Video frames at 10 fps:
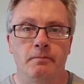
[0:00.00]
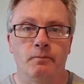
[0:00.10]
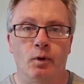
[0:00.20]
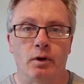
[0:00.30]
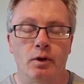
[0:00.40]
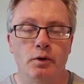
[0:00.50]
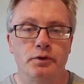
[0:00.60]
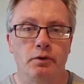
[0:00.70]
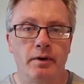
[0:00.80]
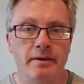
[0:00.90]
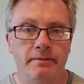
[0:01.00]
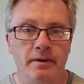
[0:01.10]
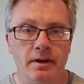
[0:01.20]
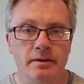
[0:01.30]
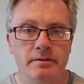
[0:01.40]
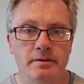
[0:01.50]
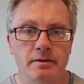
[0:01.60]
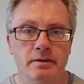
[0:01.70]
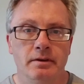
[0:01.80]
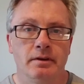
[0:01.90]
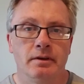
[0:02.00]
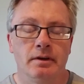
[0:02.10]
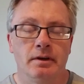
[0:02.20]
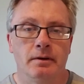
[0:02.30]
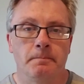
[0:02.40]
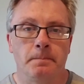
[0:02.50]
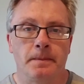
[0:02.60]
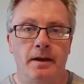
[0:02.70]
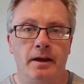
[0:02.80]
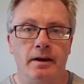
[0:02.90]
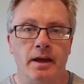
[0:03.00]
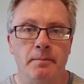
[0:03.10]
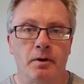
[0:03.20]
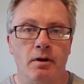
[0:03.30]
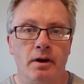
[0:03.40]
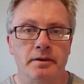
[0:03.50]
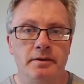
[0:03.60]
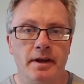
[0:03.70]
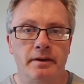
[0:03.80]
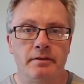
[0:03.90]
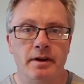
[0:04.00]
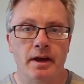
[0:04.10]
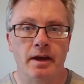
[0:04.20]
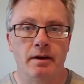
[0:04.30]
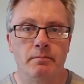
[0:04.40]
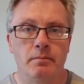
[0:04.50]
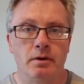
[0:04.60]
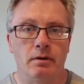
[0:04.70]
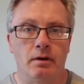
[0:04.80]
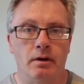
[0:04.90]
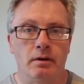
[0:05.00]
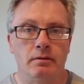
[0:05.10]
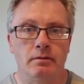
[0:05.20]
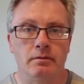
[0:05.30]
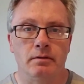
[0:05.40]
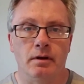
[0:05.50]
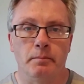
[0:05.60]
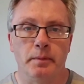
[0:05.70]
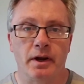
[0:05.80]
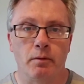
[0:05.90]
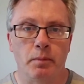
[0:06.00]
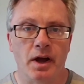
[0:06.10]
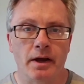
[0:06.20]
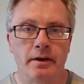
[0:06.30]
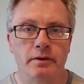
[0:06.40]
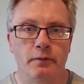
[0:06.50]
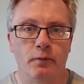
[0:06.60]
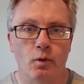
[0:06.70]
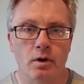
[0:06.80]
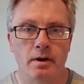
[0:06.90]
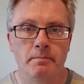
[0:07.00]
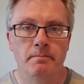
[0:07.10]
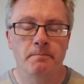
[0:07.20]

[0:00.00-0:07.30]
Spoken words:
foreclosure refunds and came across Nick's name on a Bigger Pockets forum,